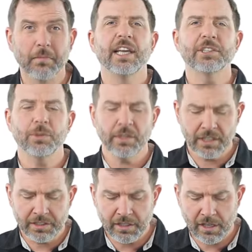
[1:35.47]
Next, we're
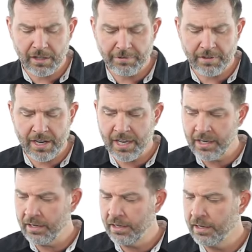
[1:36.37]
going to install the front
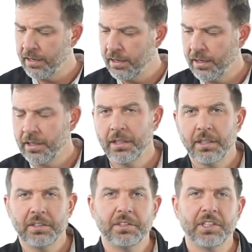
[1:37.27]
end
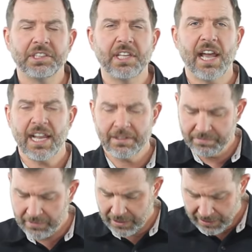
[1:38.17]
to the
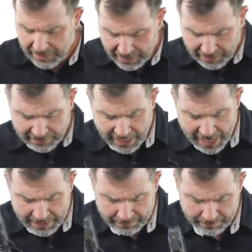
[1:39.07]
stock. Take the
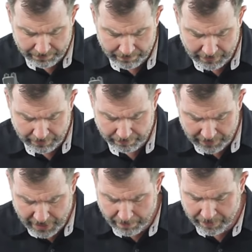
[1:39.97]
stock,
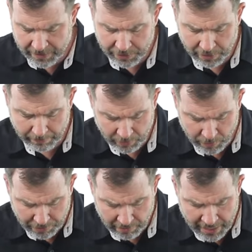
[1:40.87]
kind of position it
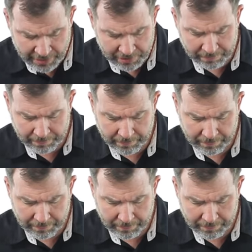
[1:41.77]
between your legs.